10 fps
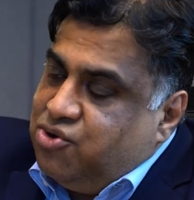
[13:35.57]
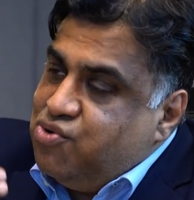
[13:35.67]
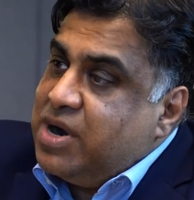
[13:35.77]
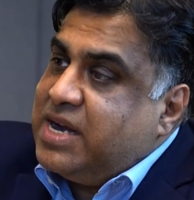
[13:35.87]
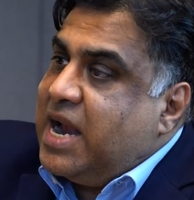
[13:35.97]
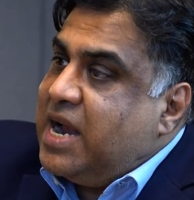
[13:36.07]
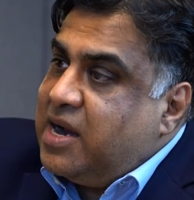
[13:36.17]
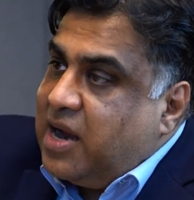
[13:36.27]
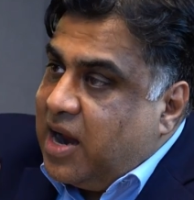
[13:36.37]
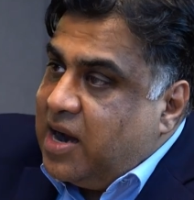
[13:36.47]
to
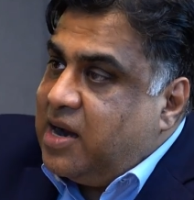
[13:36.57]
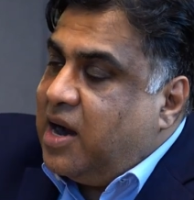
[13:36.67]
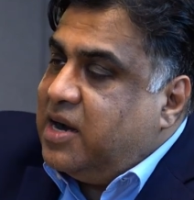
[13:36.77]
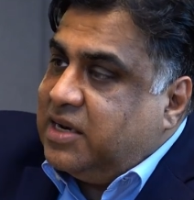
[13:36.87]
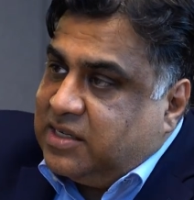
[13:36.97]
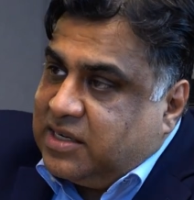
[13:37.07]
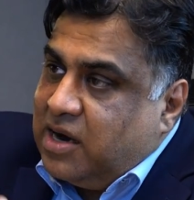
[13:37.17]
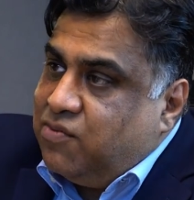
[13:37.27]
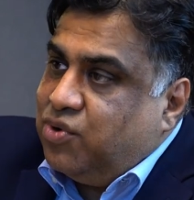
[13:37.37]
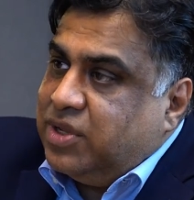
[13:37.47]
attend and
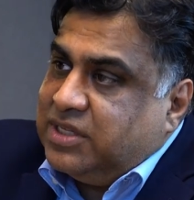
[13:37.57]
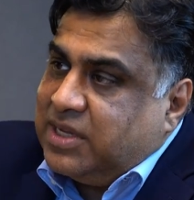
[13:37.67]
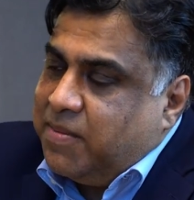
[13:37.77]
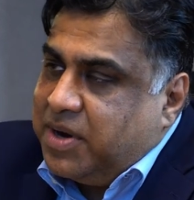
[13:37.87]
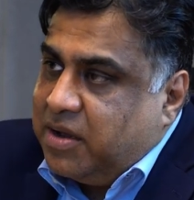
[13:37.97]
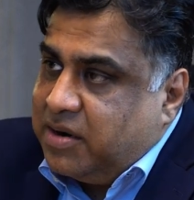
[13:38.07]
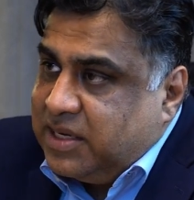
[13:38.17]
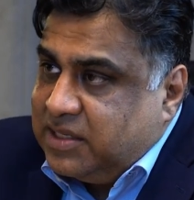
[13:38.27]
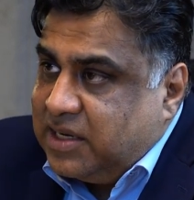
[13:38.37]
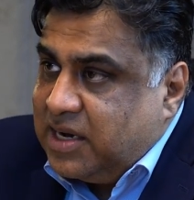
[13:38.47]
understand what the seminar
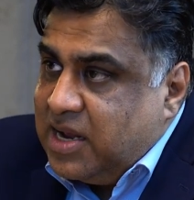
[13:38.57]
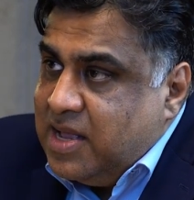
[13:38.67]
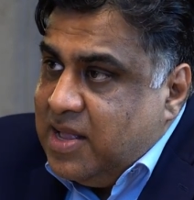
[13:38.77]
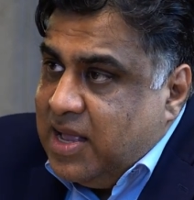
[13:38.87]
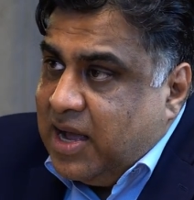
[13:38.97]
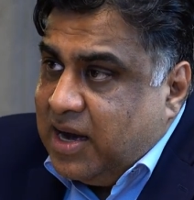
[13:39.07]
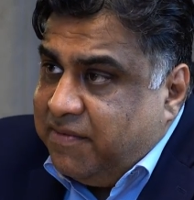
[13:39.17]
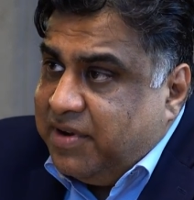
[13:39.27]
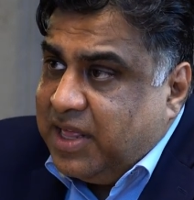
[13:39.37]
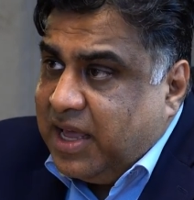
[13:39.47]
is and
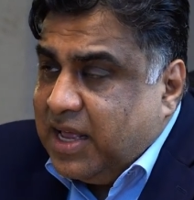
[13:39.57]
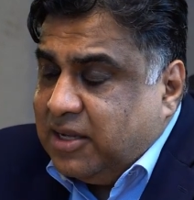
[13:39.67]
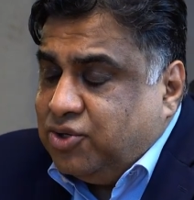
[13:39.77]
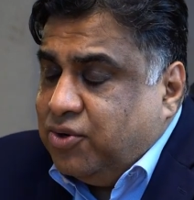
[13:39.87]
everything else.